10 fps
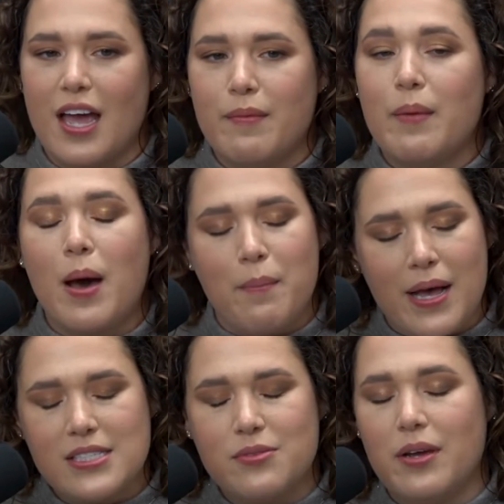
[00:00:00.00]
My mom
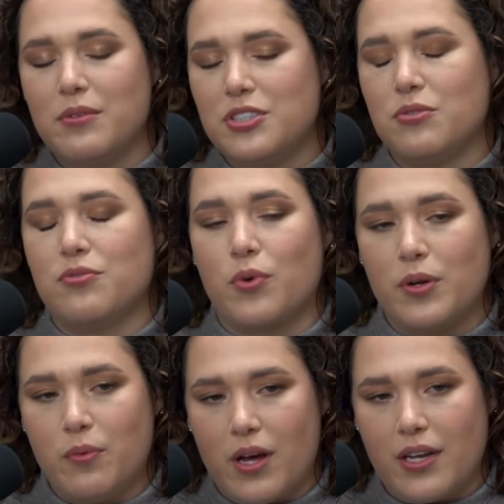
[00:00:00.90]
passed away when she was
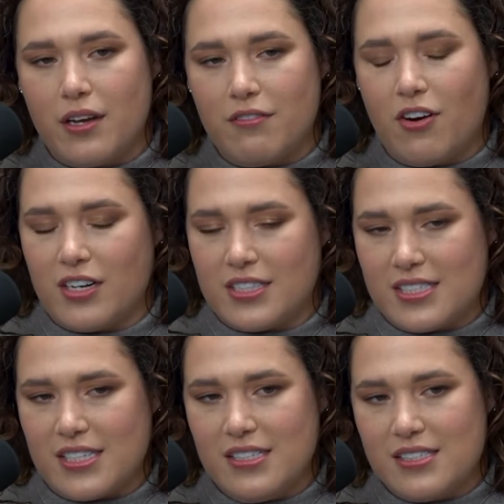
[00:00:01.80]
41 of heart
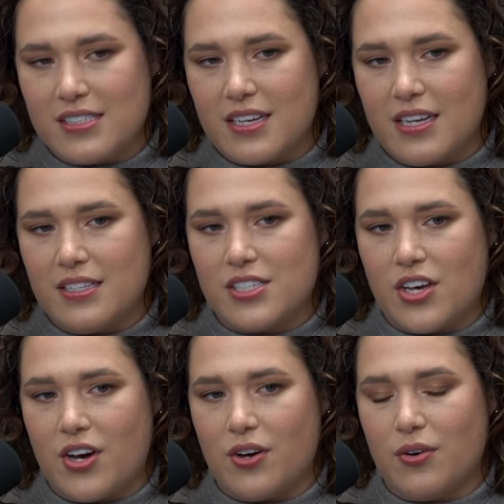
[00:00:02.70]
disease, and
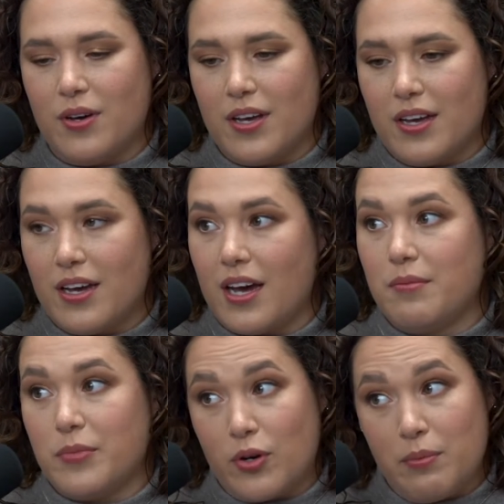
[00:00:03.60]
so
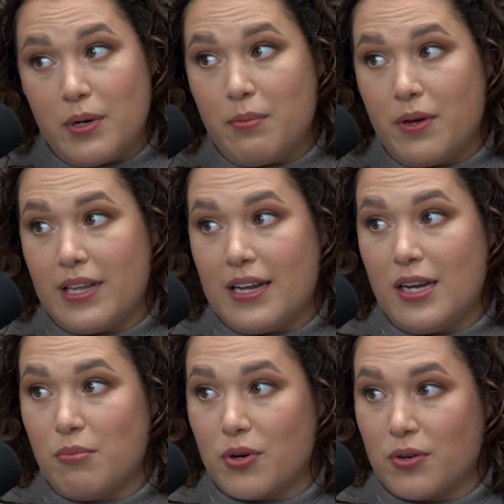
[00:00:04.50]
I'm creeping up on that
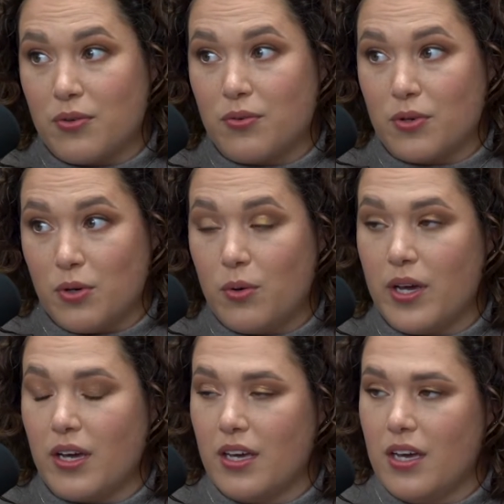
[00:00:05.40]
number real
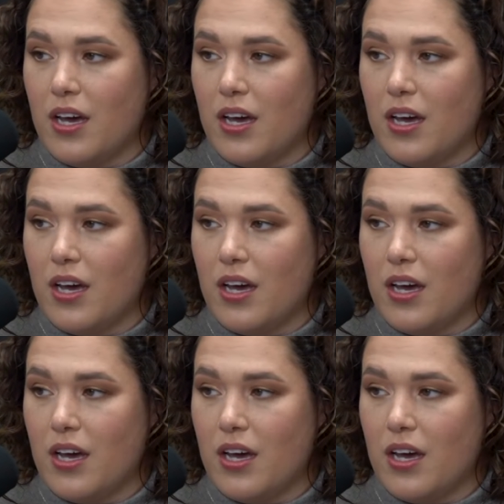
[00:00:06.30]
quick.